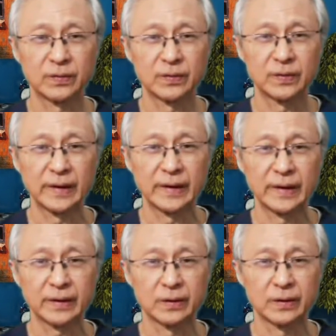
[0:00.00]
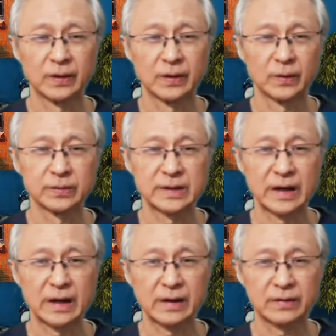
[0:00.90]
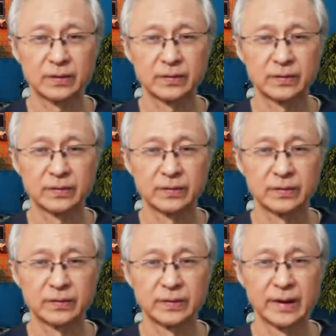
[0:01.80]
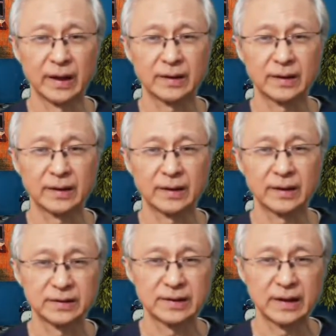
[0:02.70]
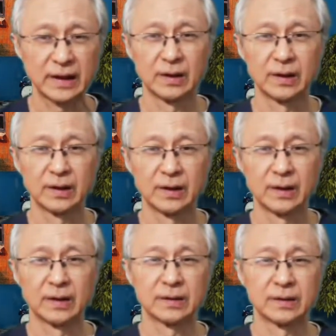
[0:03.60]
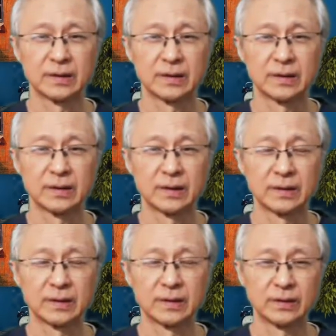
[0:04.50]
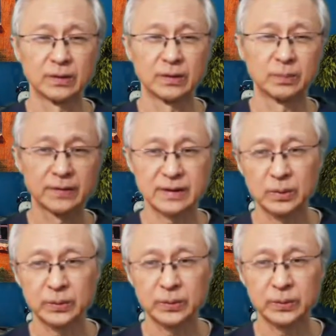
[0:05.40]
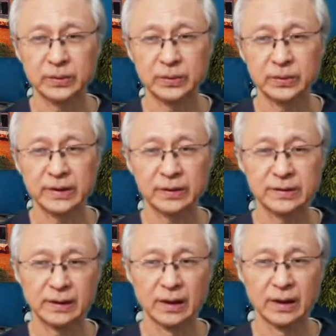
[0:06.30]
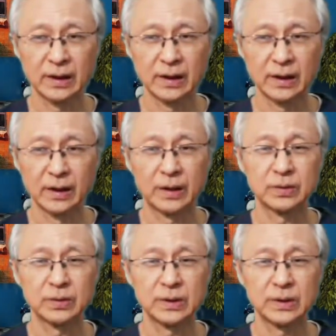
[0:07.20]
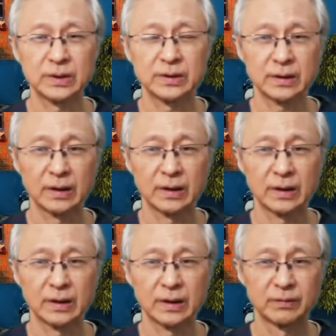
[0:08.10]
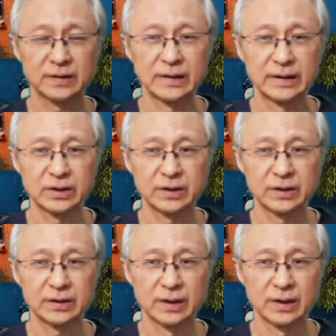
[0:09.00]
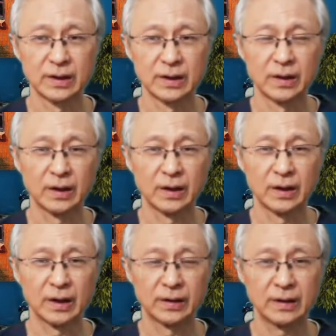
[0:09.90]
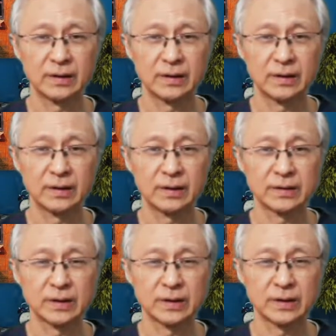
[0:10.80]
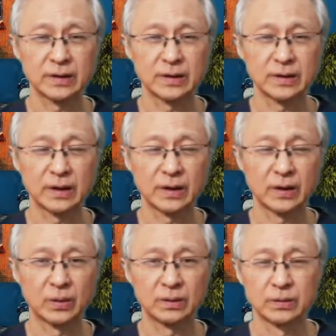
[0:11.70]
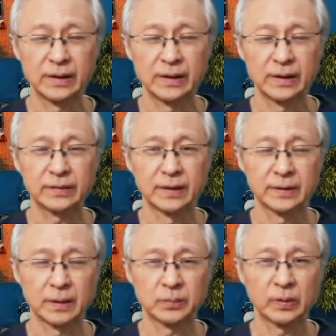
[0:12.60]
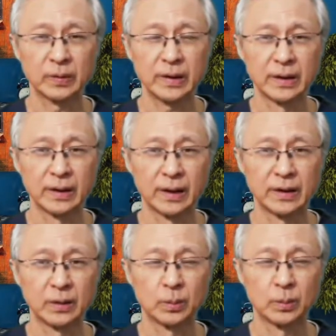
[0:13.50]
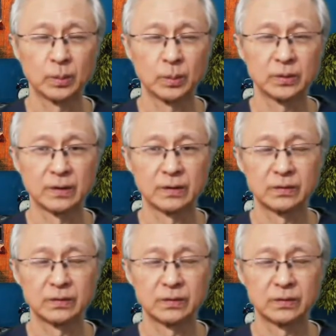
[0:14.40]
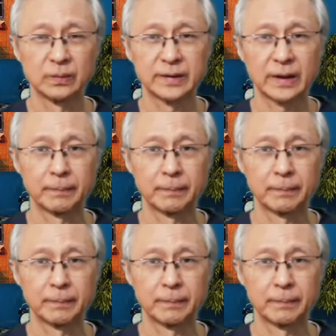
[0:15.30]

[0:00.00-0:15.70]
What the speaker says: off or slough off at a later stage. You may observe slight bruising on the skin when treating vascular lesions. Again, these are all short-lived and temporary, and they will resolve with time.